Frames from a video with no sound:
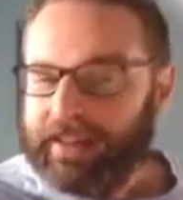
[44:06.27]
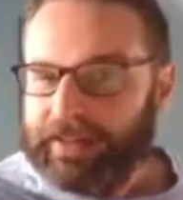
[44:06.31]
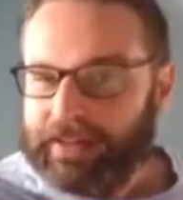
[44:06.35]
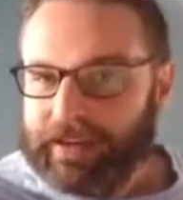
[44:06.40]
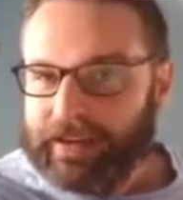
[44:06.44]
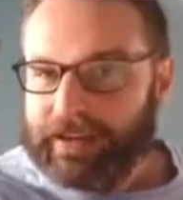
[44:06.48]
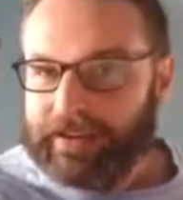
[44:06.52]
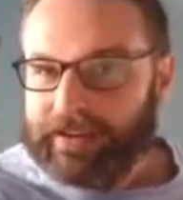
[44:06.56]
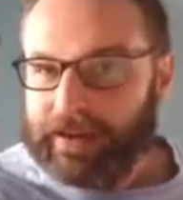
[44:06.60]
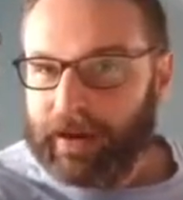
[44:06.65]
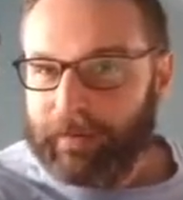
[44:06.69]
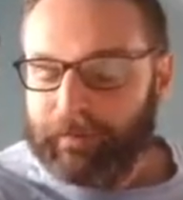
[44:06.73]

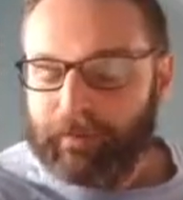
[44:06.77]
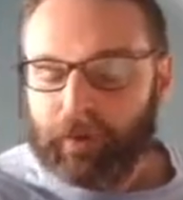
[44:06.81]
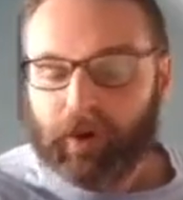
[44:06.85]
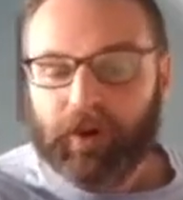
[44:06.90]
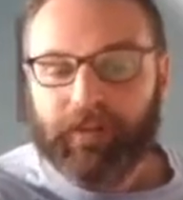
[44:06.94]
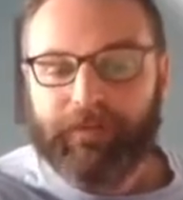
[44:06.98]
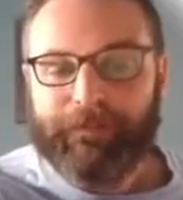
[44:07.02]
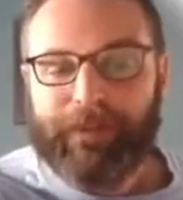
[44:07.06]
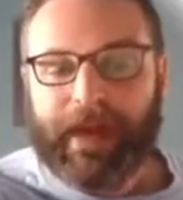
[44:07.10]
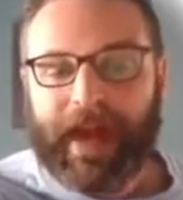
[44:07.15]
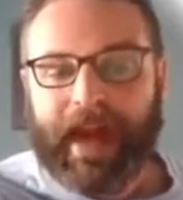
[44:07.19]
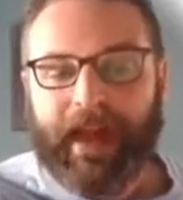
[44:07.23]
the
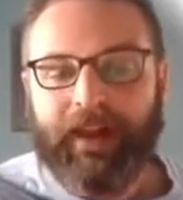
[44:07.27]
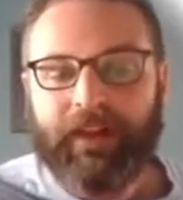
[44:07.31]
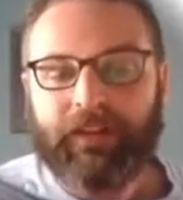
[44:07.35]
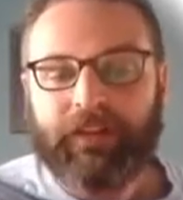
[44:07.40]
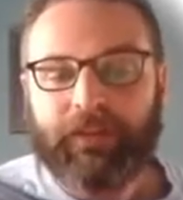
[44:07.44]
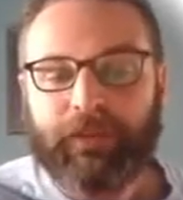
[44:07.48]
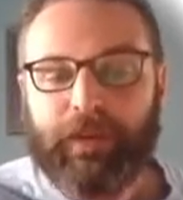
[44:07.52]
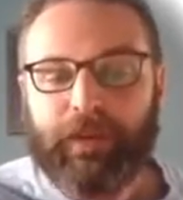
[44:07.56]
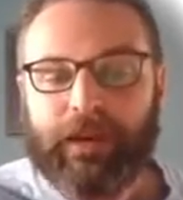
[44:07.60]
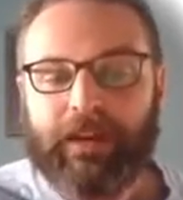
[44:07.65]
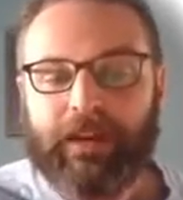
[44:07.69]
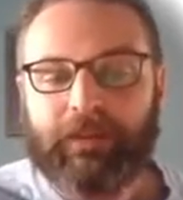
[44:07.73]
number of
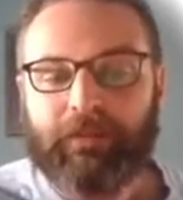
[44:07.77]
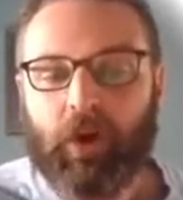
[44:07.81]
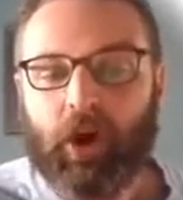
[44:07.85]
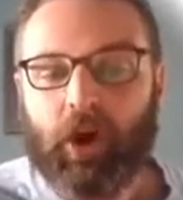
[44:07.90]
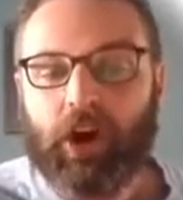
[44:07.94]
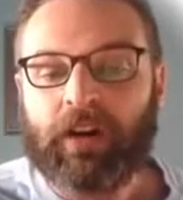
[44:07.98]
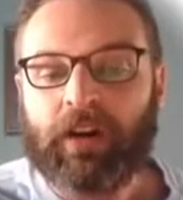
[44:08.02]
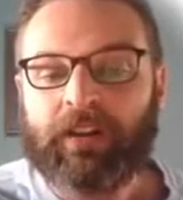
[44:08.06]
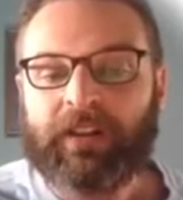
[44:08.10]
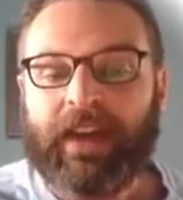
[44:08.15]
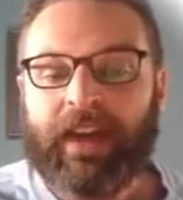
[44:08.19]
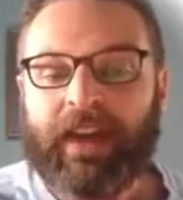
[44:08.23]
packets being
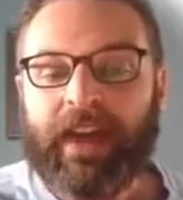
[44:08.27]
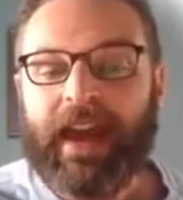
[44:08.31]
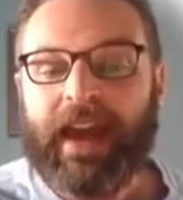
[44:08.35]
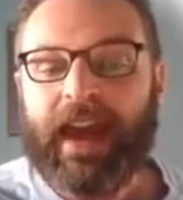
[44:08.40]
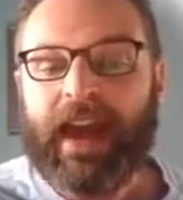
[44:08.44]
marked